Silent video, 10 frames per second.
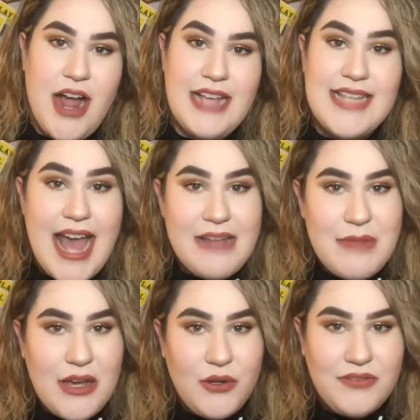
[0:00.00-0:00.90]
eyes and
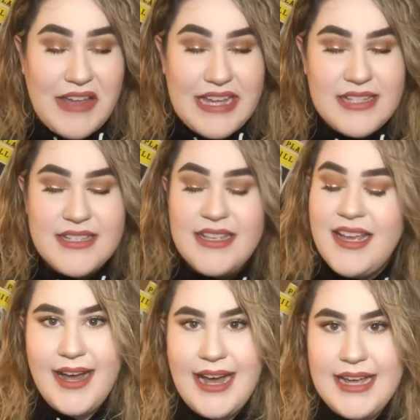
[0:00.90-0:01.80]
my whole face.
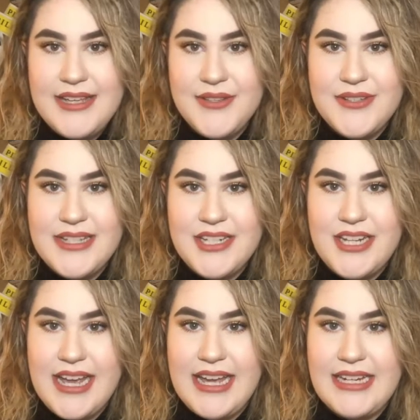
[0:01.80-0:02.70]
I use the
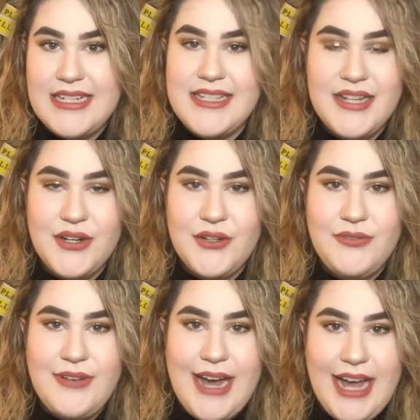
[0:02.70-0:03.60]
shade
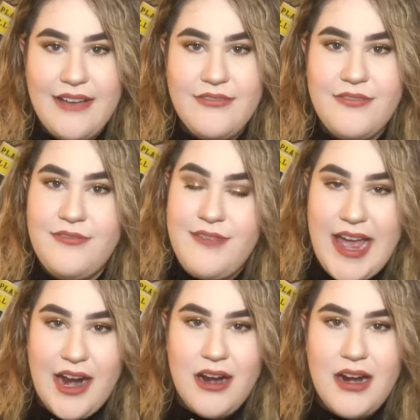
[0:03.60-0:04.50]
05
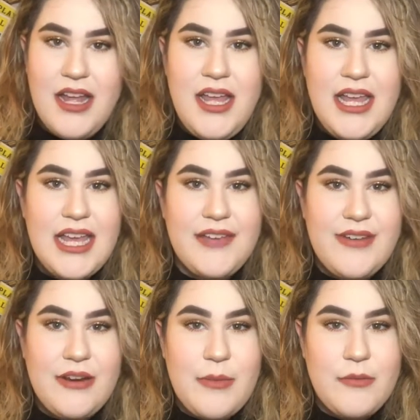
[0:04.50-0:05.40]
Fair. If
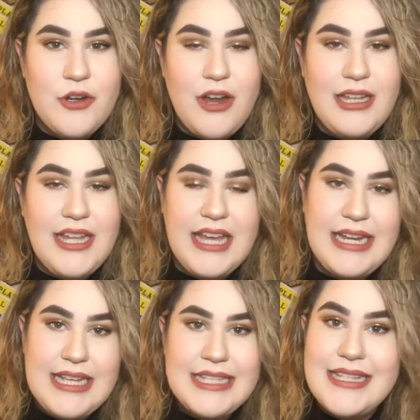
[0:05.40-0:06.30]
I remember correctly, it
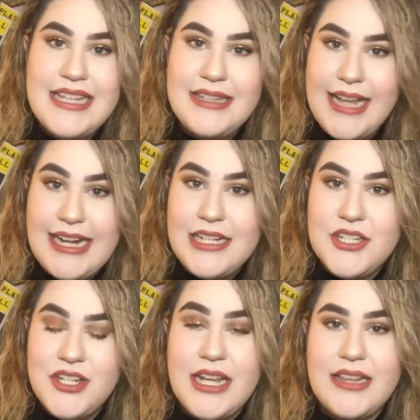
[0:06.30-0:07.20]
is the lightest
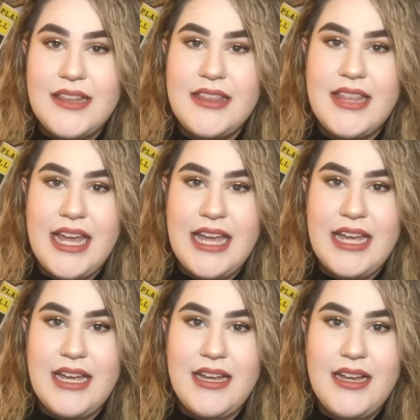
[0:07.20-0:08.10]
shade that
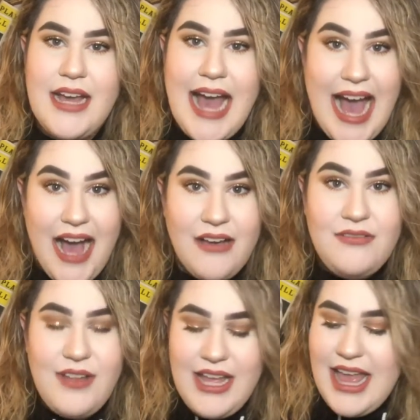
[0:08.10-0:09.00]
they
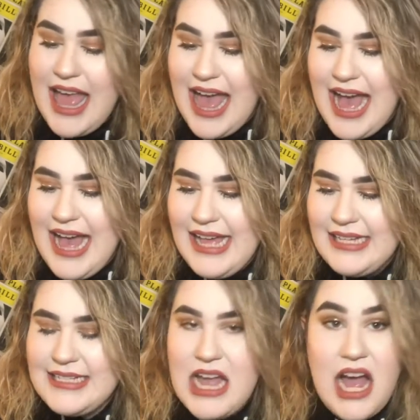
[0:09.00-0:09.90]
have,
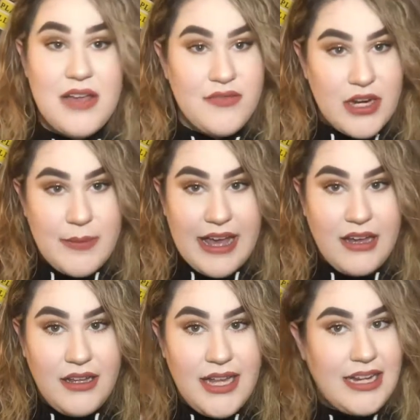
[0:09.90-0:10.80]
and I am very
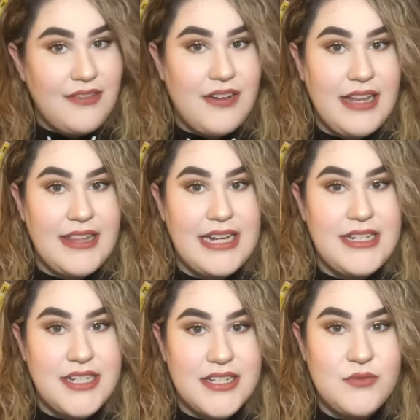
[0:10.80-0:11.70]
pale, and I find that
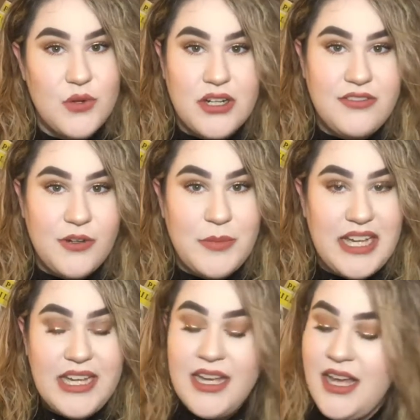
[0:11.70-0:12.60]
it does work for
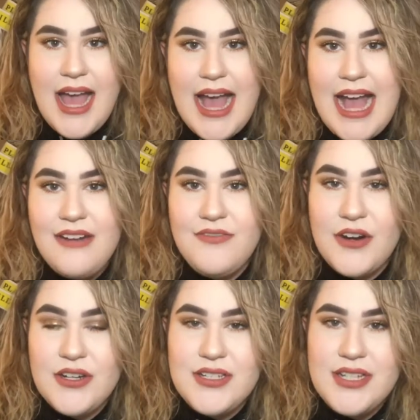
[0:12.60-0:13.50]
me. At
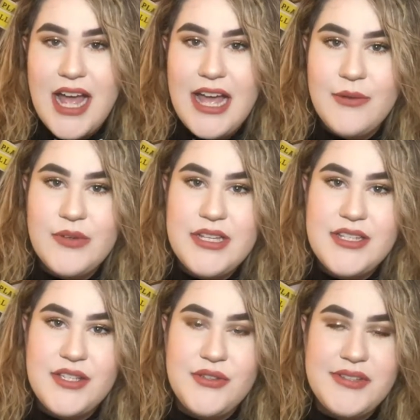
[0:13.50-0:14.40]
first I
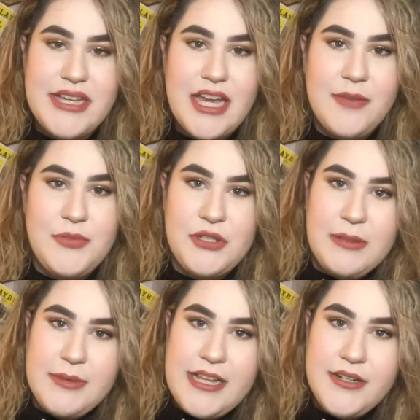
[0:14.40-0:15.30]
was using a
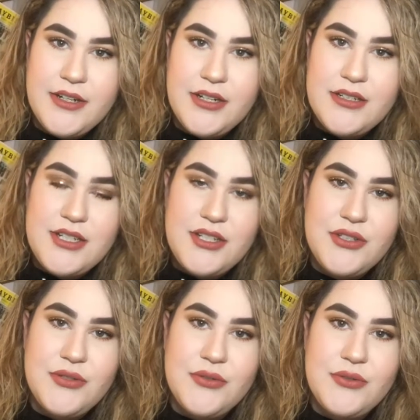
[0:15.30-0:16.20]
beauty blender
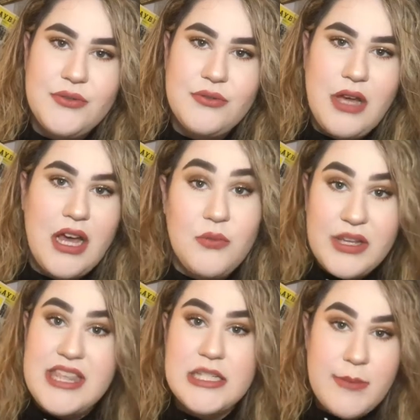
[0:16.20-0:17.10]
to
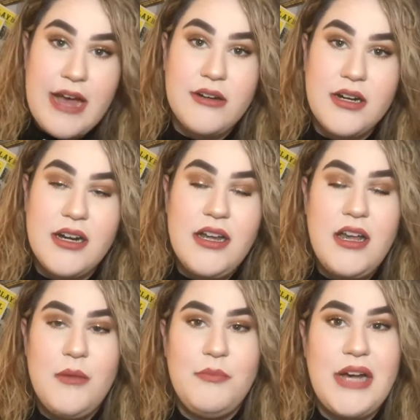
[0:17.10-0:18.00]
with this powder,
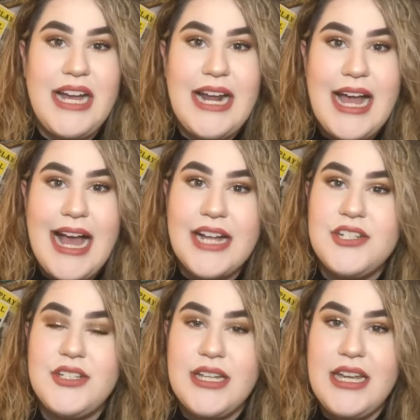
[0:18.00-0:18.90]
but I
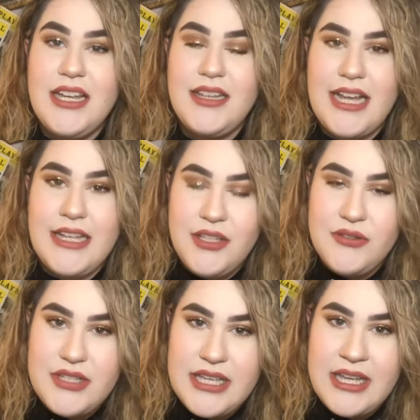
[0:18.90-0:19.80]
actually like
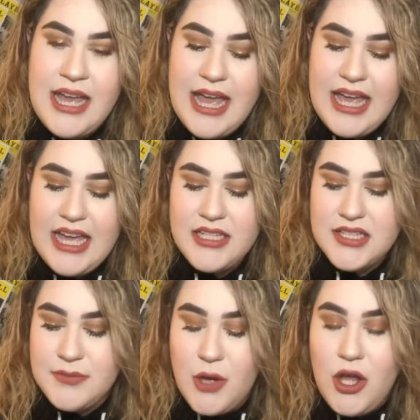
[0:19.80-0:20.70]
using a
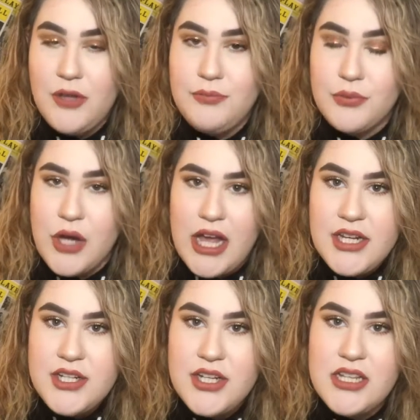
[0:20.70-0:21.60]
small
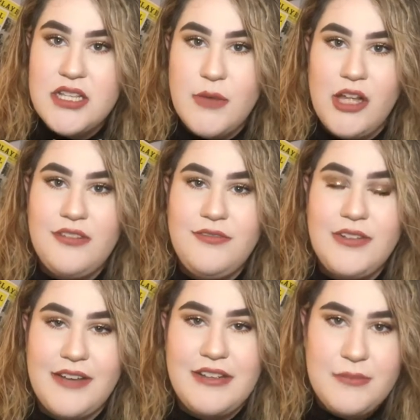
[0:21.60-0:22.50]
brush, a small
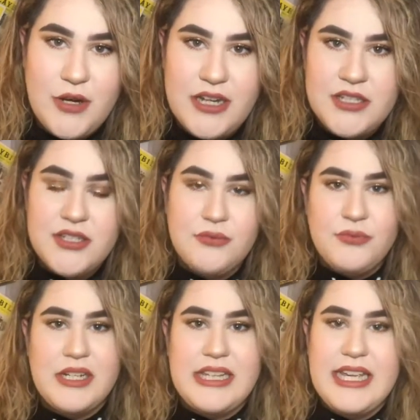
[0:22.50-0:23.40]
fluffy brush, to
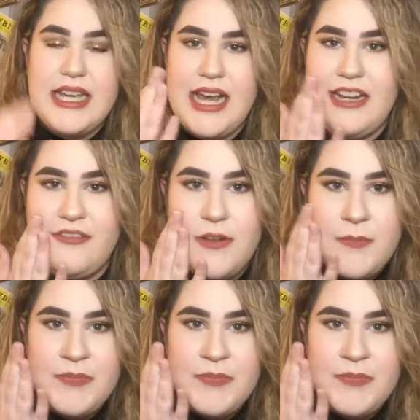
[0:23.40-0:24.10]
really kind of